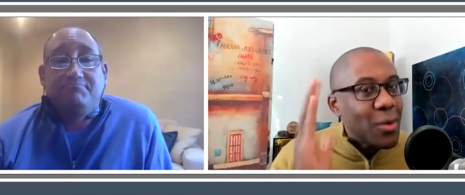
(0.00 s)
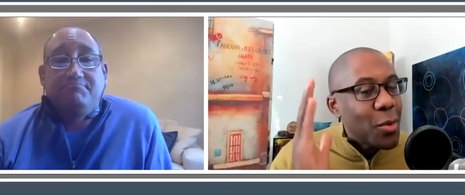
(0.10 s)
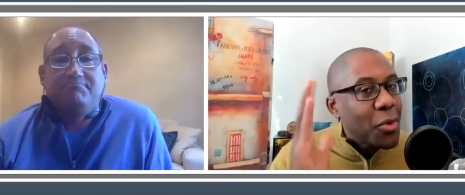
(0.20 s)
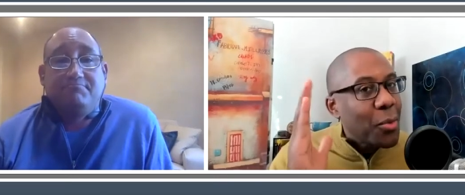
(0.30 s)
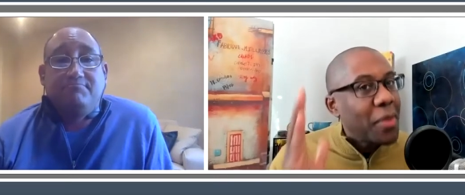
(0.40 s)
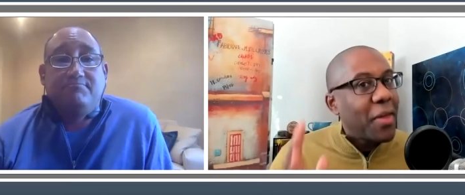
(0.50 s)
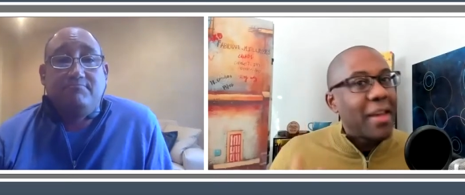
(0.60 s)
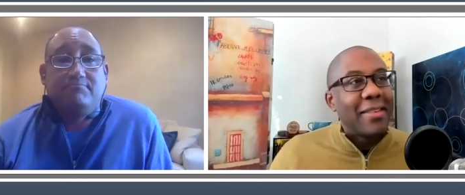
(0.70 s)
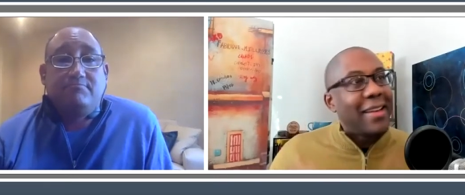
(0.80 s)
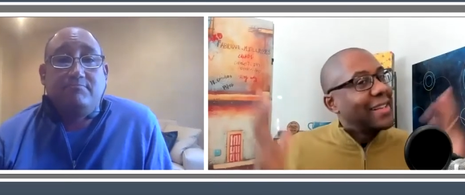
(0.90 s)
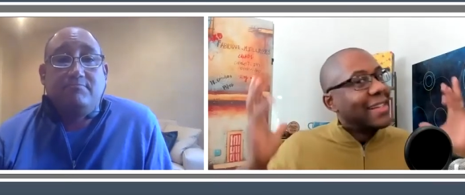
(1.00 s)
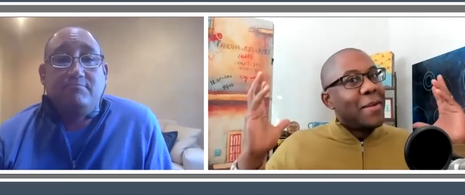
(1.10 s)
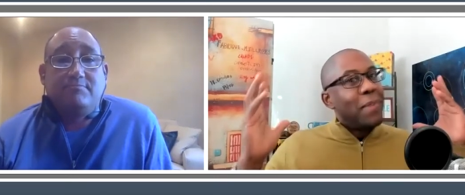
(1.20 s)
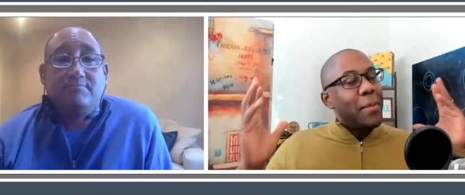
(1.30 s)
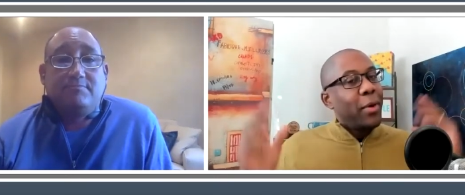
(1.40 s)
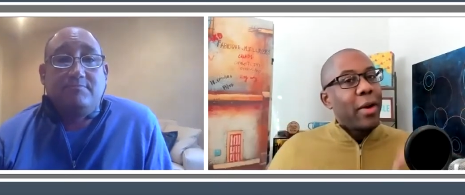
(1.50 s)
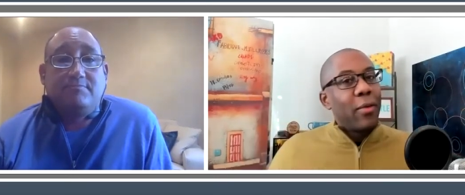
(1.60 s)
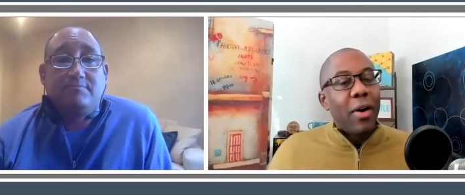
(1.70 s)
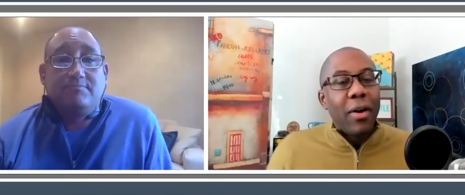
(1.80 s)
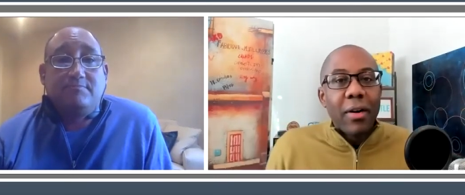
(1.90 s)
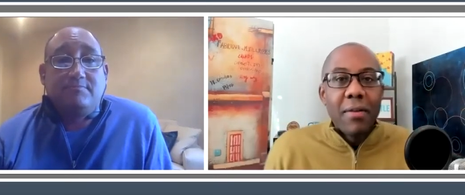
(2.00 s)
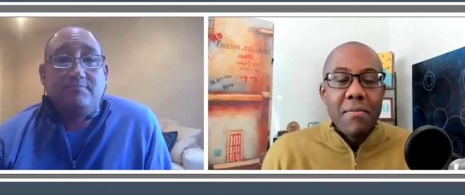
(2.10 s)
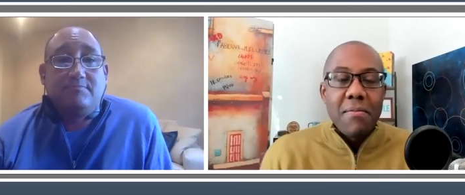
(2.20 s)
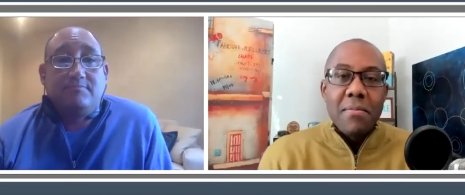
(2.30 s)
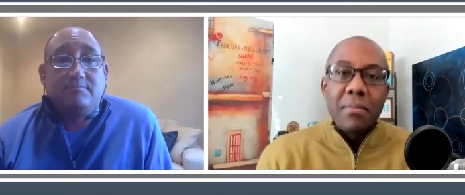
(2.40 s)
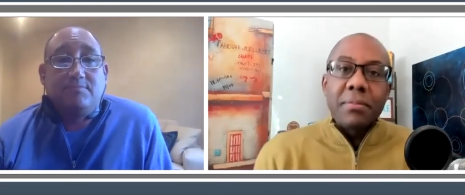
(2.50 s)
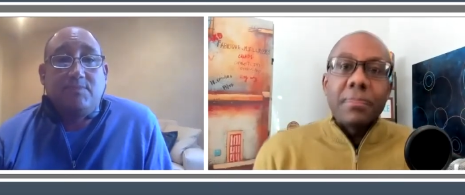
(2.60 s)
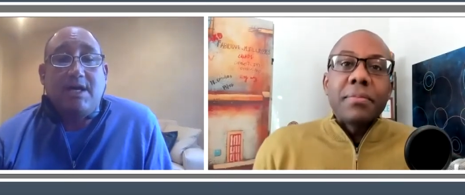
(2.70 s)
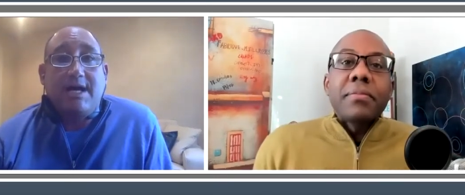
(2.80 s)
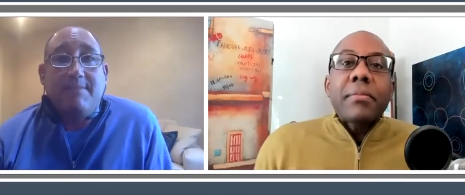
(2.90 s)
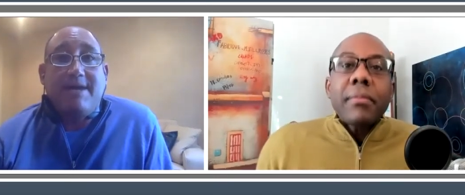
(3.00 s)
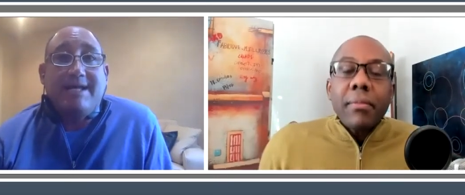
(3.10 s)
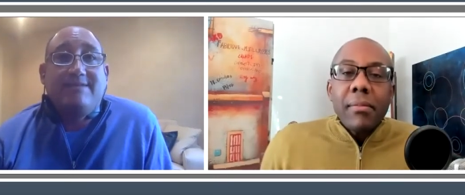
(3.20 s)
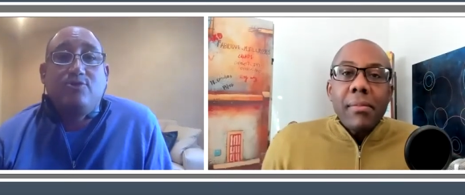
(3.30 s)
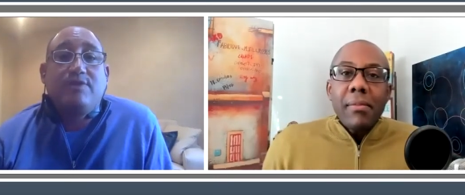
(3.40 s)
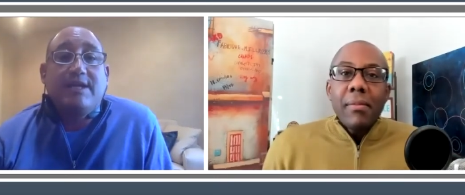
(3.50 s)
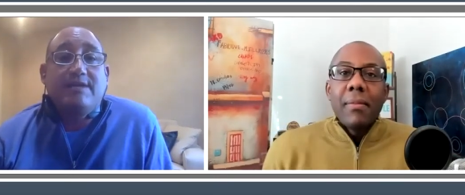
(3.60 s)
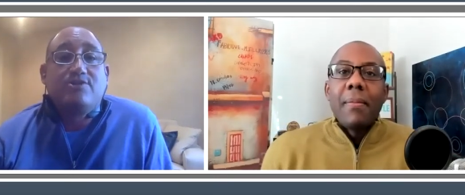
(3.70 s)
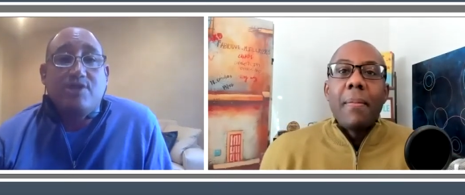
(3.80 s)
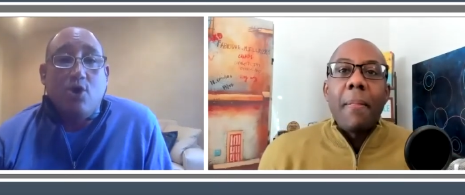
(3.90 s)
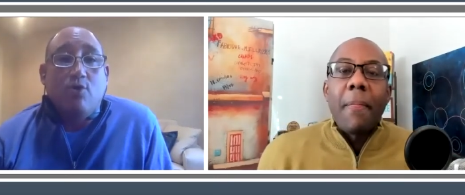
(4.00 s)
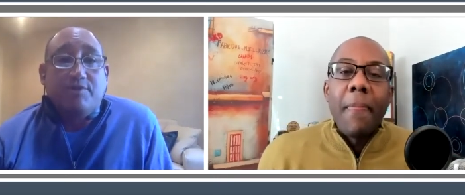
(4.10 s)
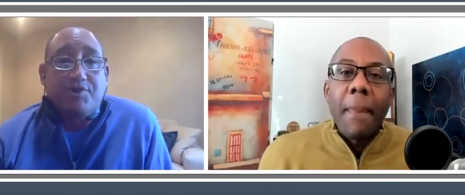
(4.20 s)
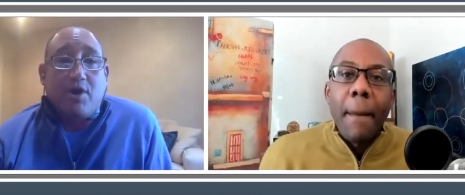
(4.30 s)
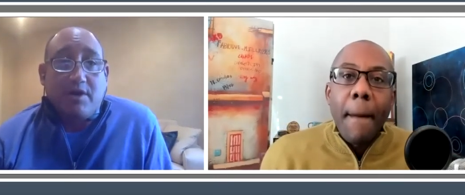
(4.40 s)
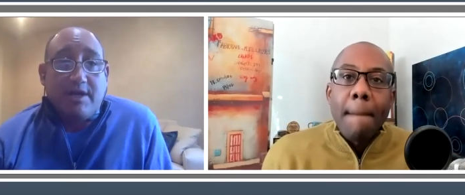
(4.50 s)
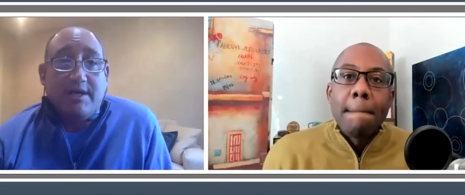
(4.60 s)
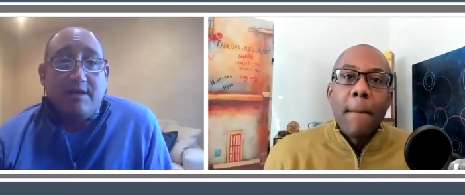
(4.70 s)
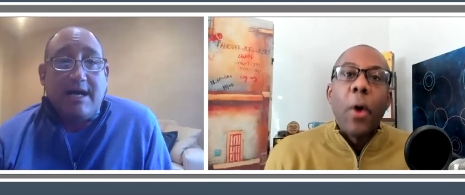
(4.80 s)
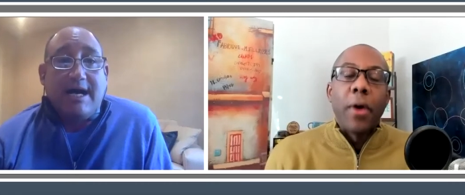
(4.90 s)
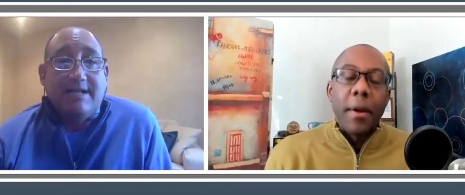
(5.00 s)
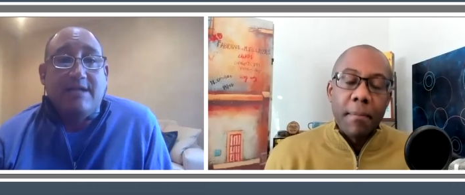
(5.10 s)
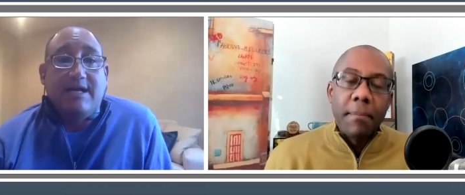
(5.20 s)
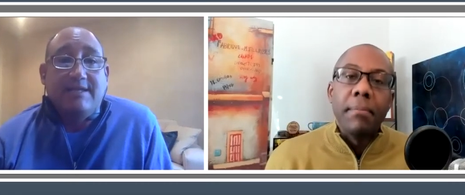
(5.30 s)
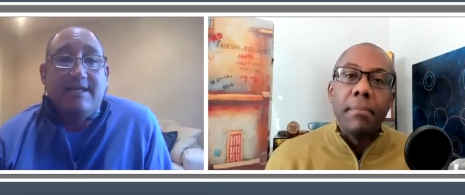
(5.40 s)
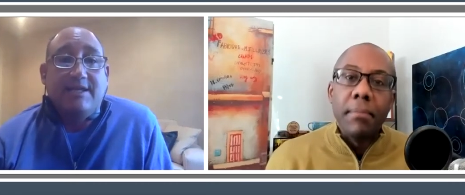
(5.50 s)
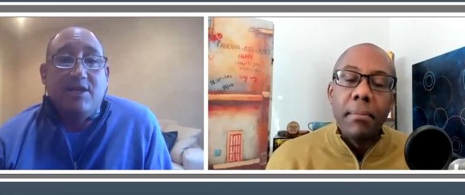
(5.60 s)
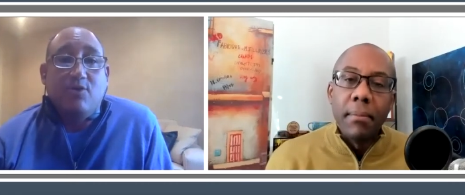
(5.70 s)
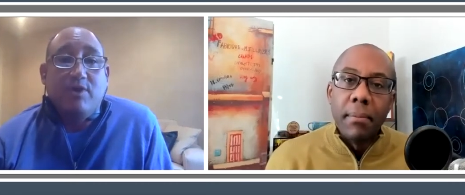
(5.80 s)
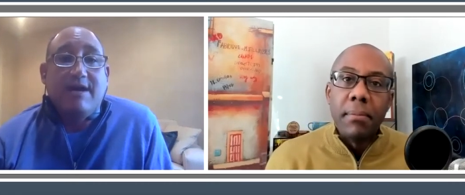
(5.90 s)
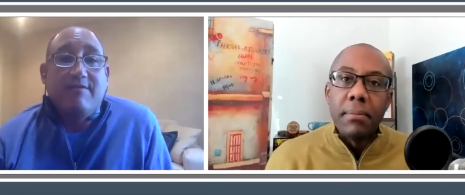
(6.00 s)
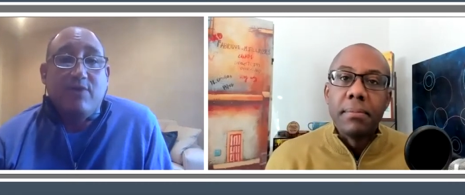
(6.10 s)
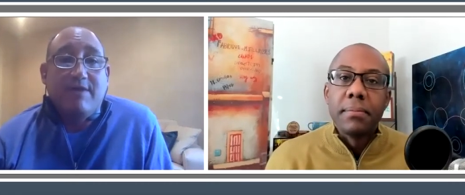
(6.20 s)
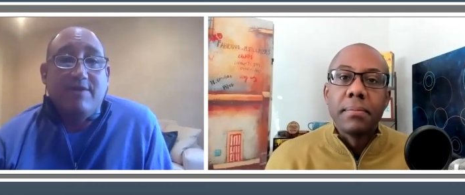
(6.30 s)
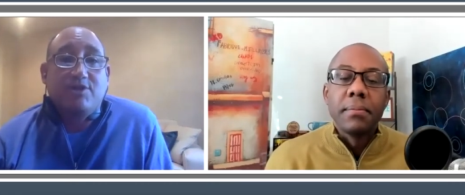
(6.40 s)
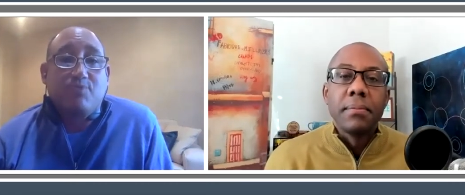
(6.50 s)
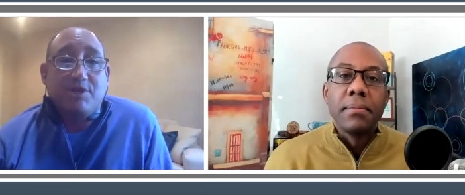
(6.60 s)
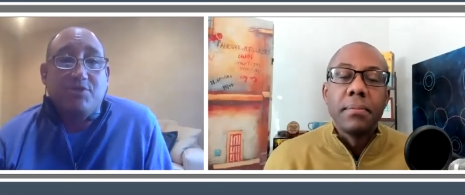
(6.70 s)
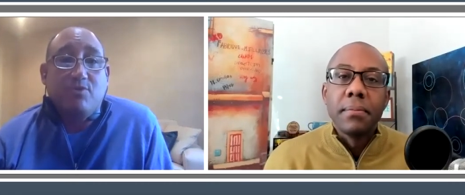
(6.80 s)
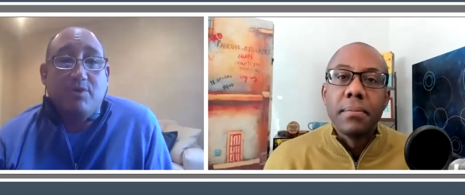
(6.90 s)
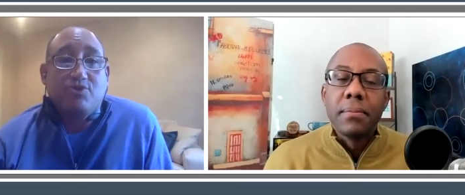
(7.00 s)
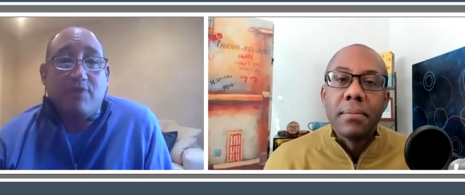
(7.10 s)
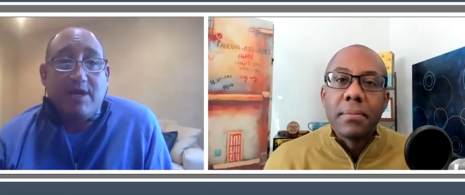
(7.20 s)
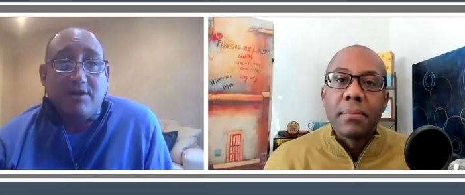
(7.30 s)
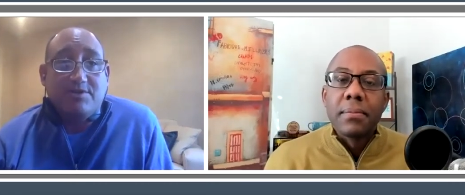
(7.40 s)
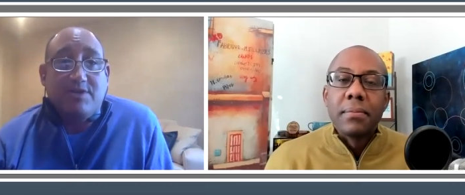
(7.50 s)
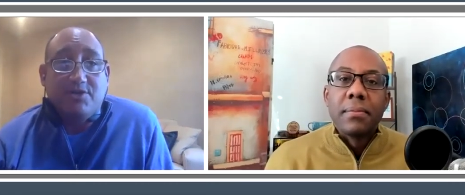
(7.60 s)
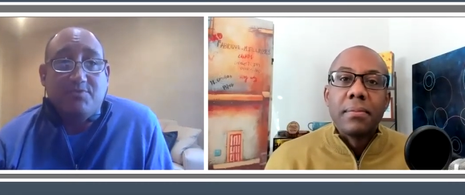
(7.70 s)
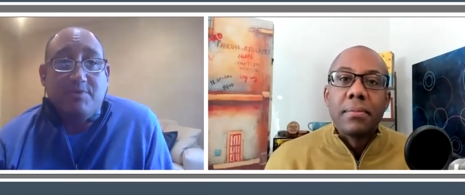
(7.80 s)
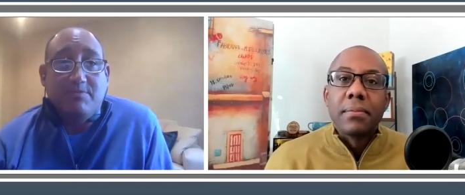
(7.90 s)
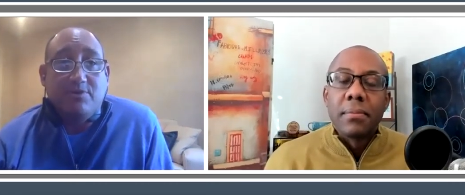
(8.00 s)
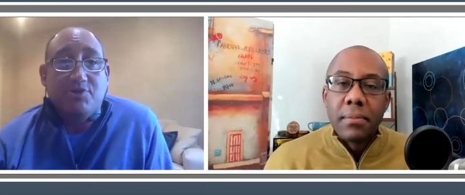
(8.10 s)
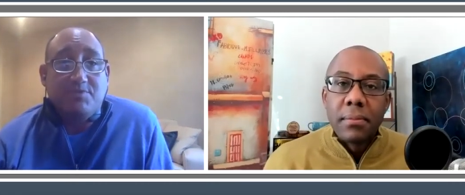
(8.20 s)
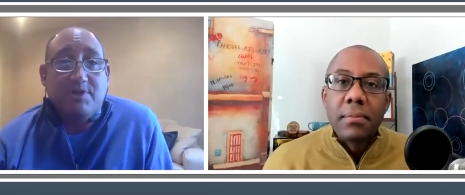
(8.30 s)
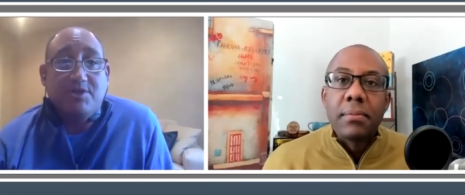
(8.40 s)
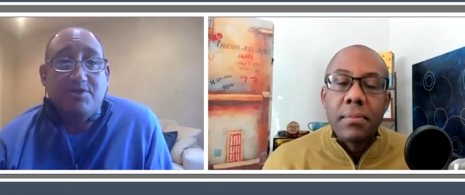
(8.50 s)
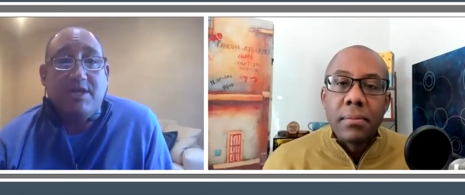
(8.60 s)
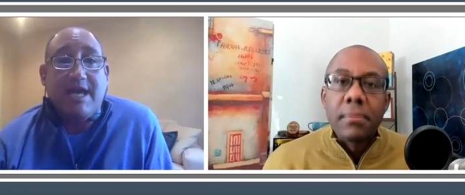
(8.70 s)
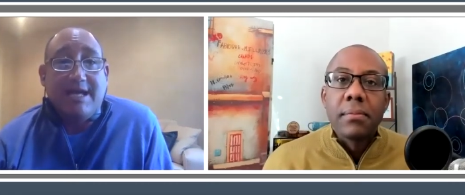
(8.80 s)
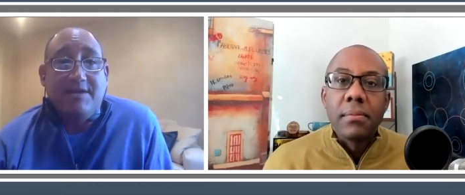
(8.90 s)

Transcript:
Speaker 1: two or three things that people get wrong. I mean, I
Speaker 2: do think it's the over targeting. Okay. I, I think you know we have we have an expression when we train our salespeople: just because you can